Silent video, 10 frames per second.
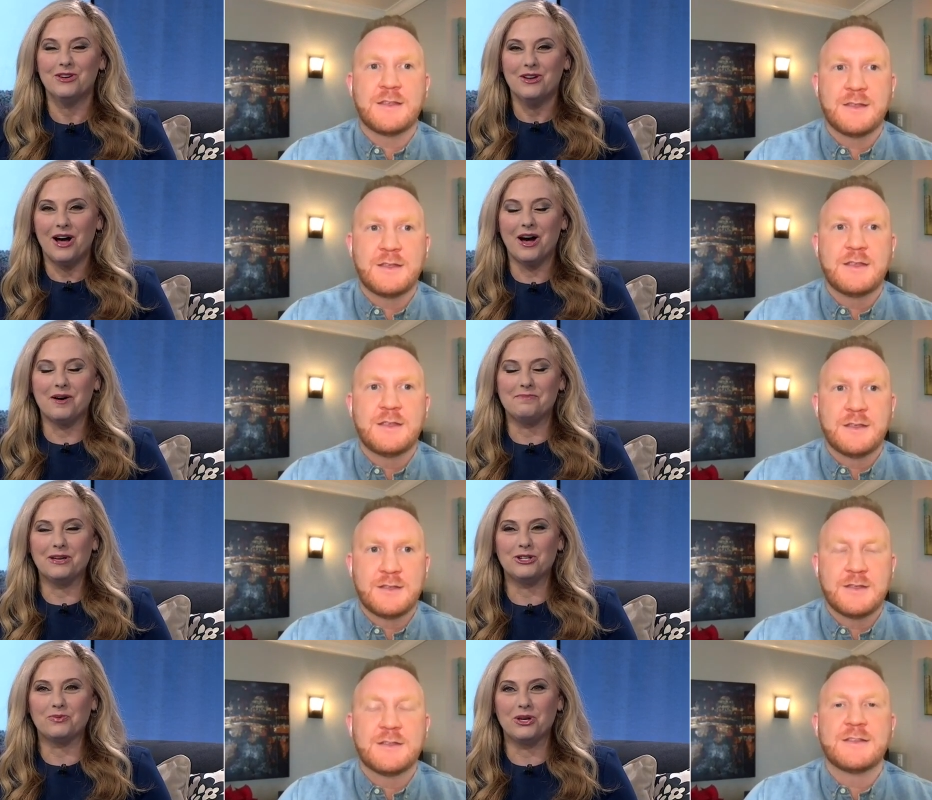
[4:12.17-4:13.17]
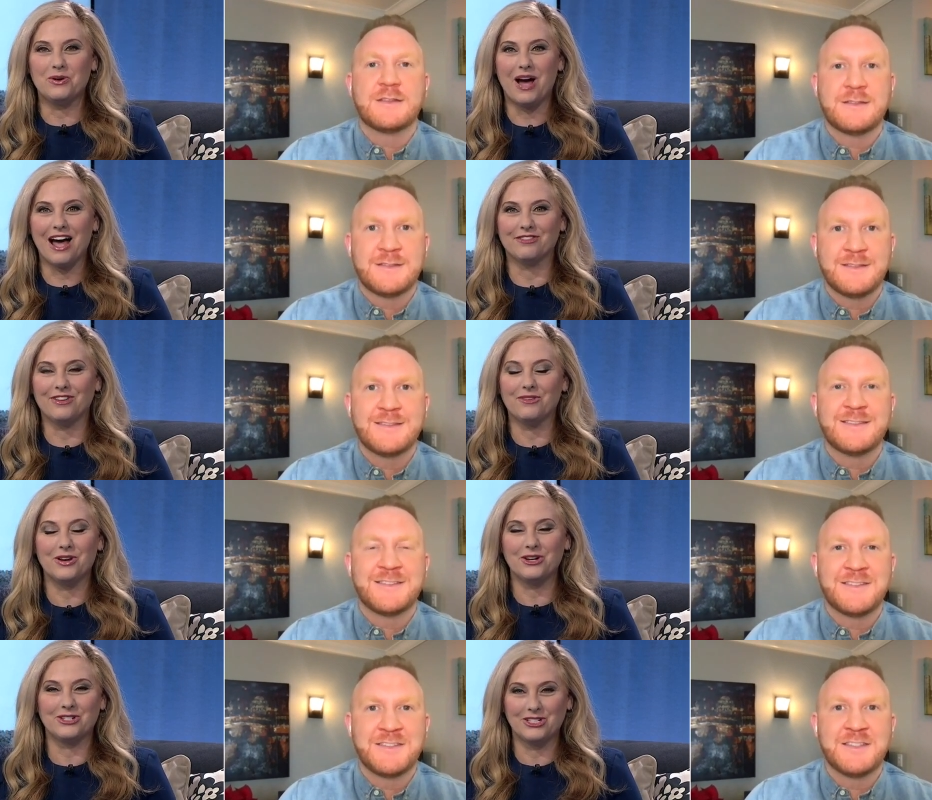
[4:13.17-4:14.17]
Speaker 1: uh, binge what you have,
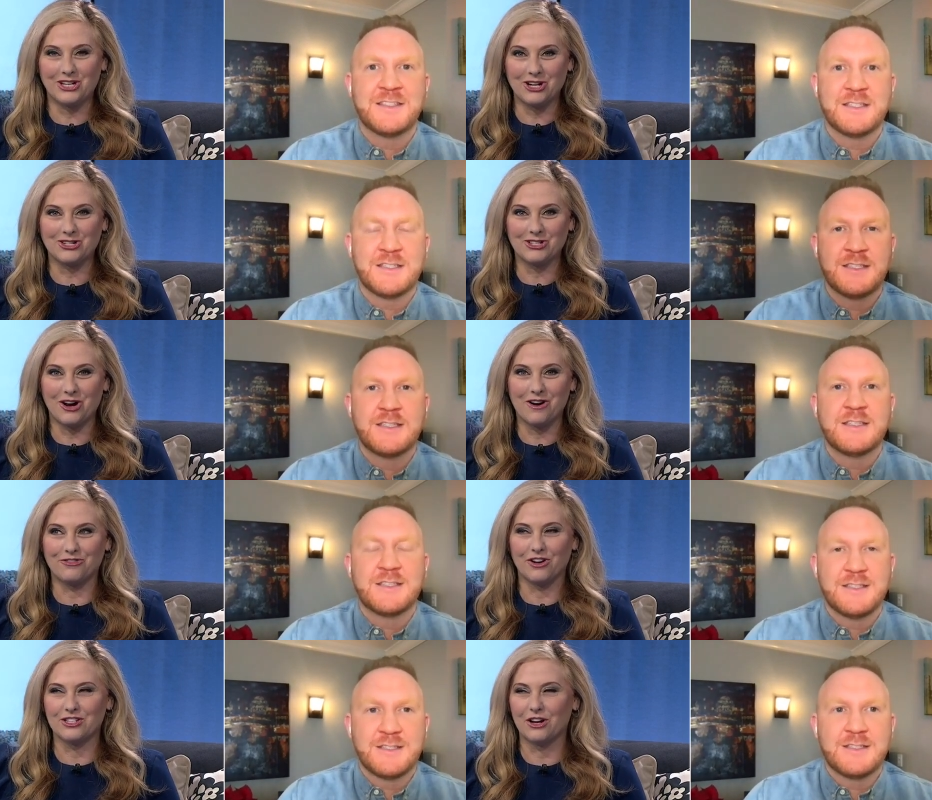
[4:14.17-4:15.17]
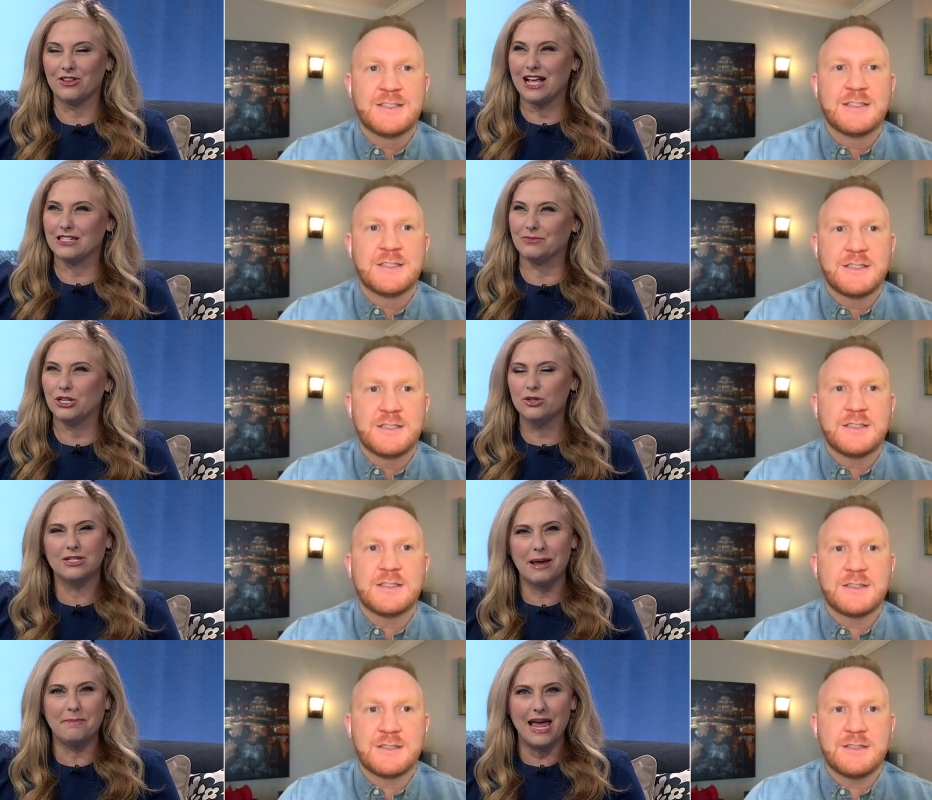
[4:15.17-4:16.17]
what your suggestions are for us. I know last time didn't you
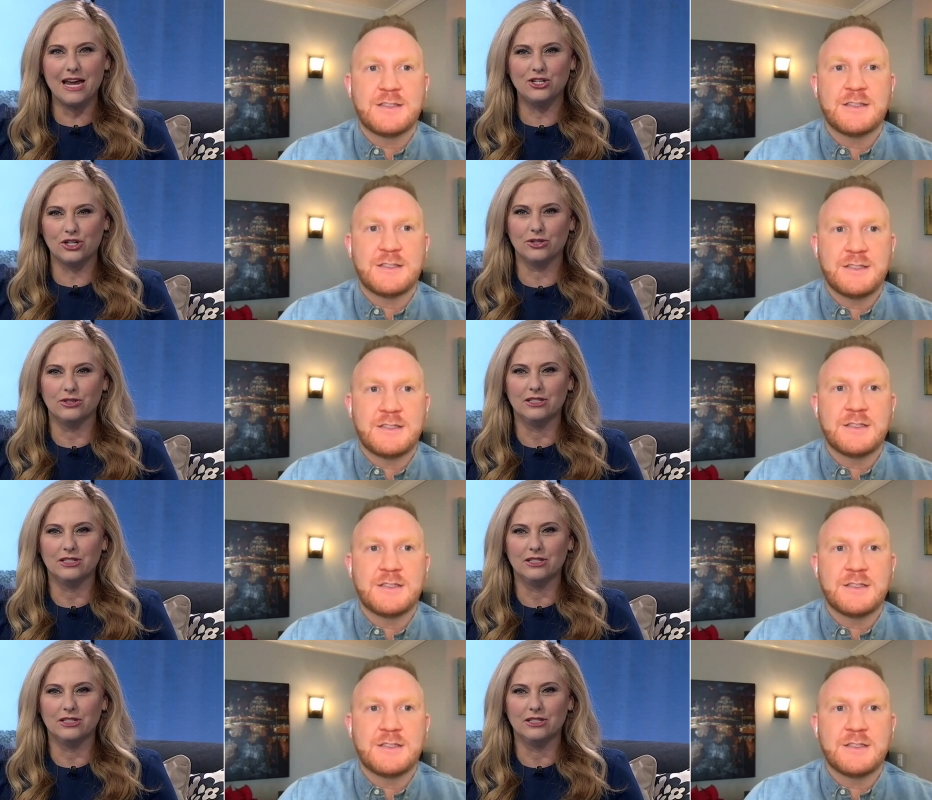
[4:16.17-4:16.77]
say Maid too?